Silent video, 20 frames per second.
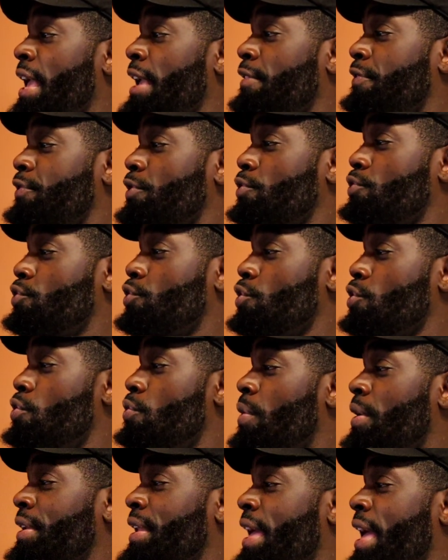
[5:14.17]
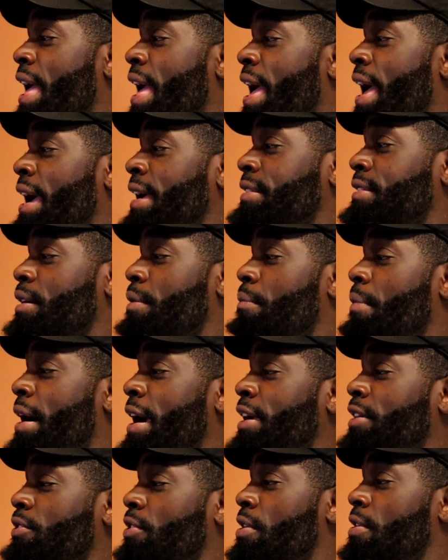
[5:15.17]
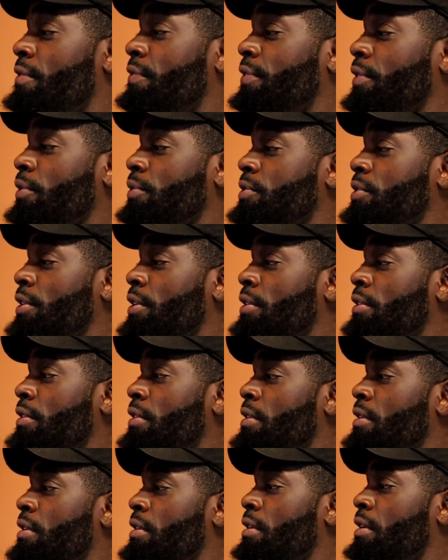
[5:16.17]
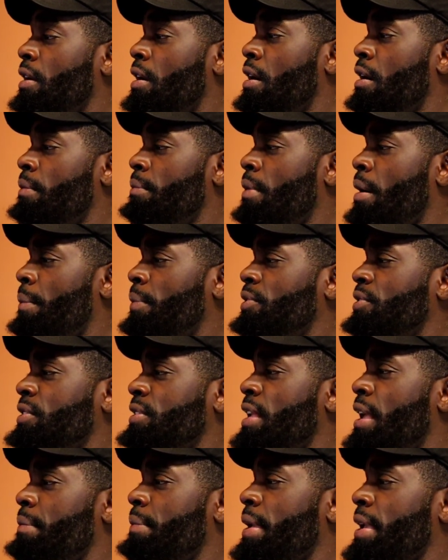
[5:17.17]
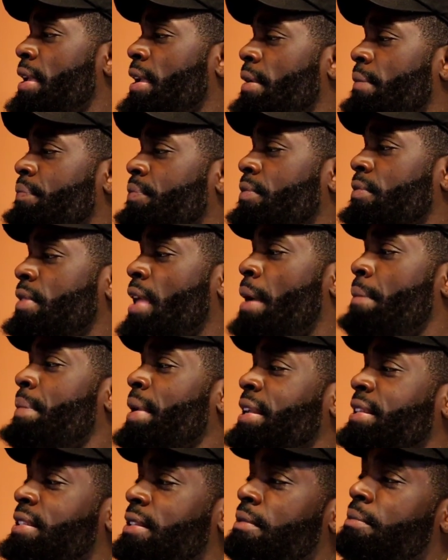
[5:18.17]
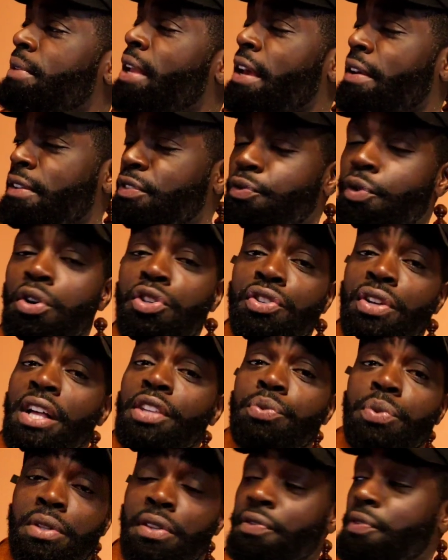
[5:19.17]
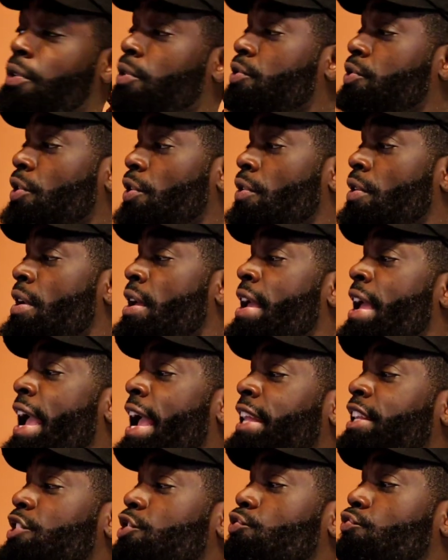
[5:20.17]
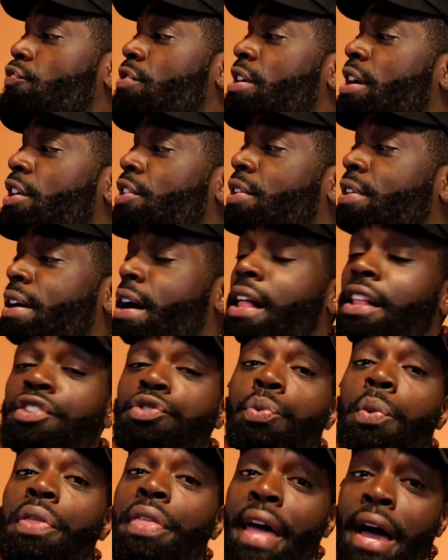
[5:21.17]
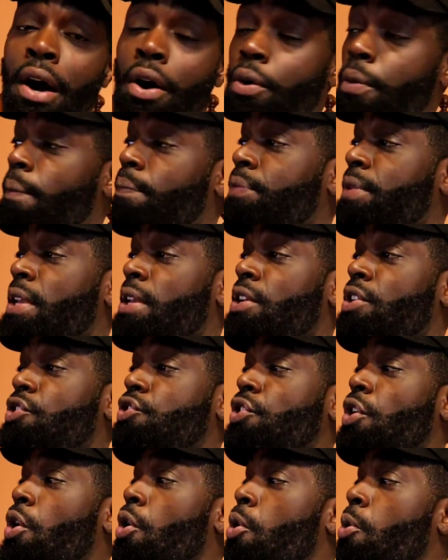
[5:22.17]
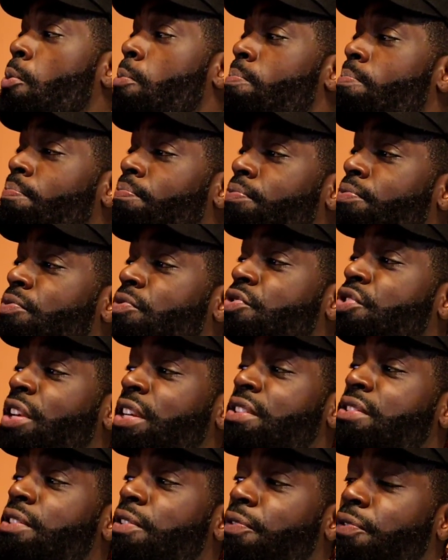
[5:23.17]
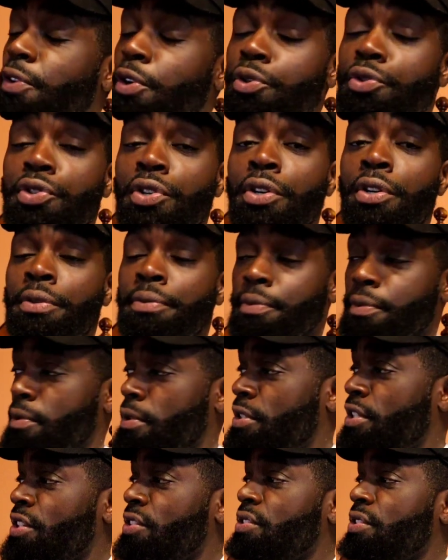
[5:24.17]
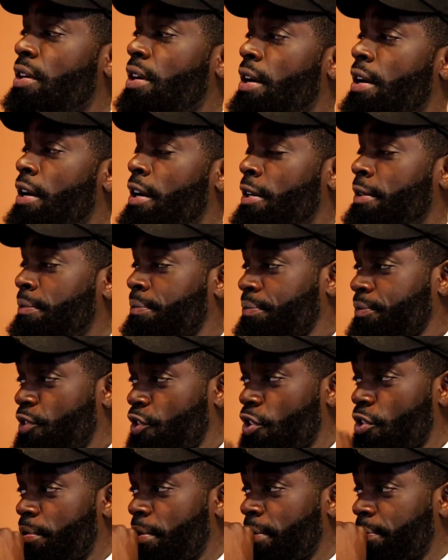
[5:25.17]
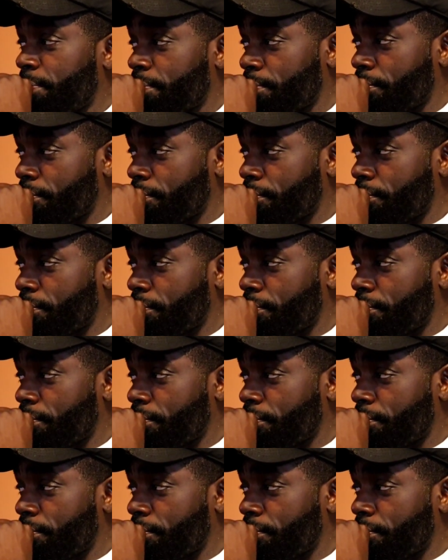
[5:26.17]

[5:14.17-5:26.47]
If you do want to add the micron filter, um, how much does that make it? That makes it, yeah, it's $400 with the filter and it's $300 without. So just the filter, just the, um, excuse me,